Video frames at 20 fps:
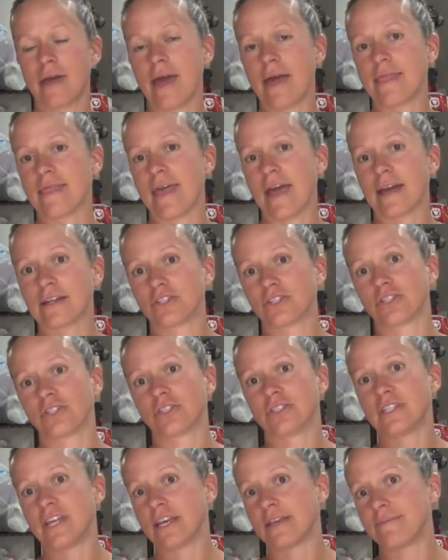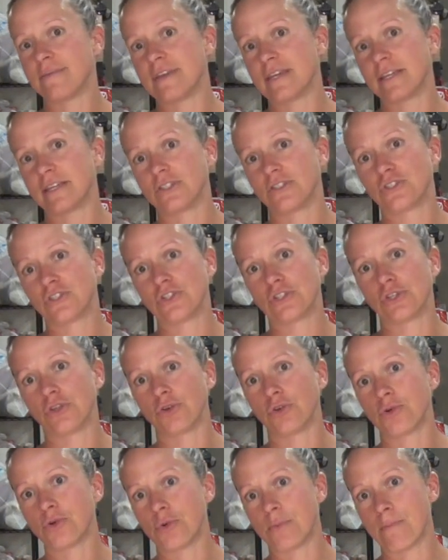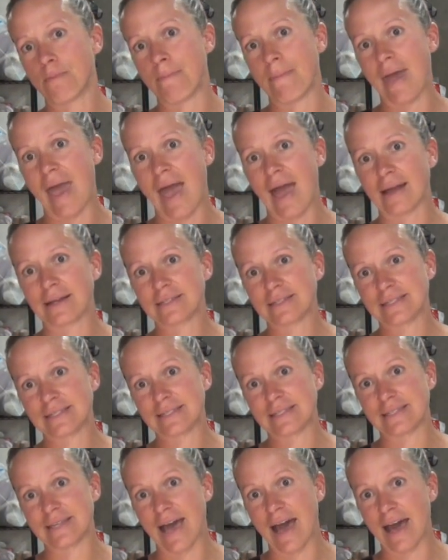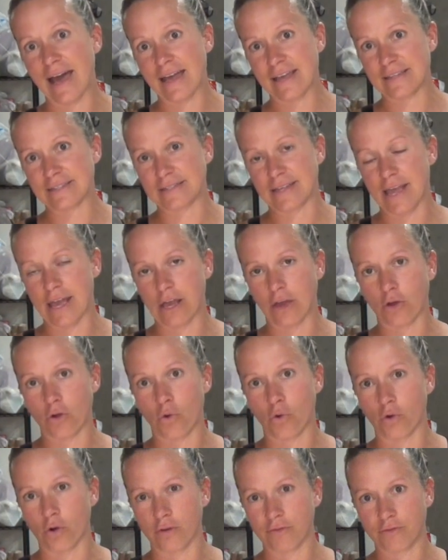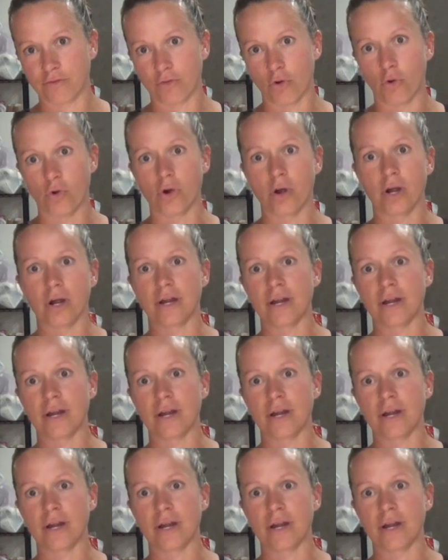And that should take me into max size and core four,